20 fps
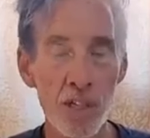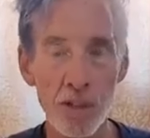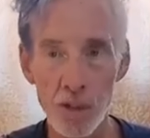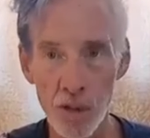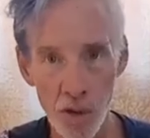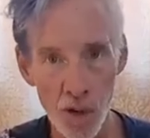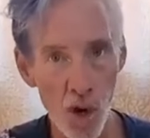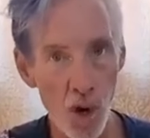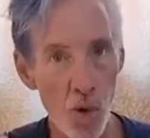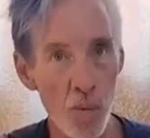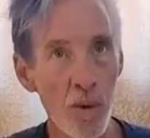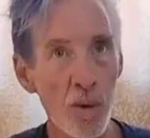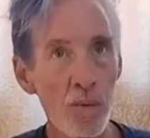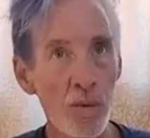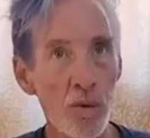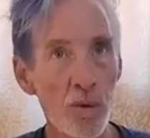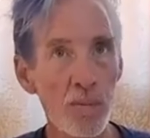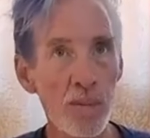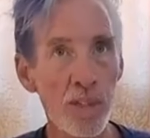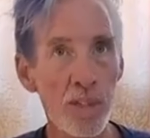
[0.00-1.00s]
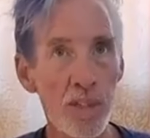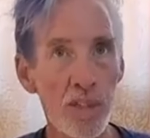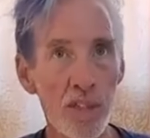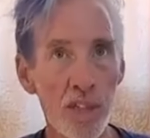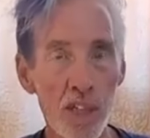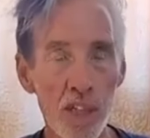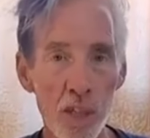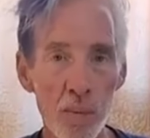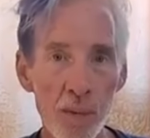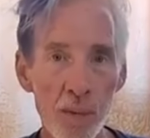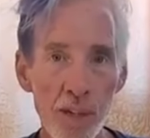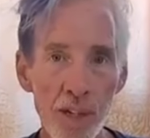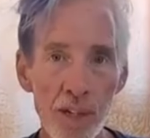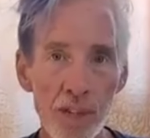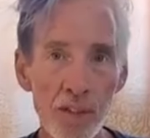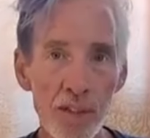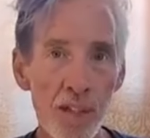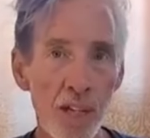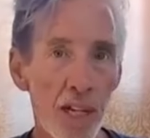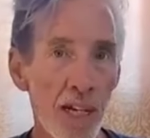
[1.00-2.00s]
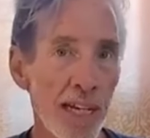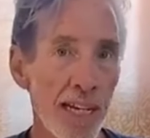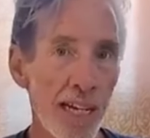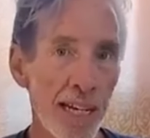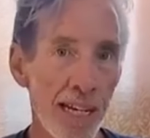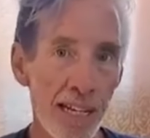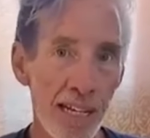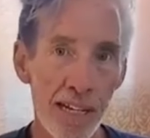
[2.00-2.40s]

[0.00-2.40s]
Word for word: experience or know people with military experience,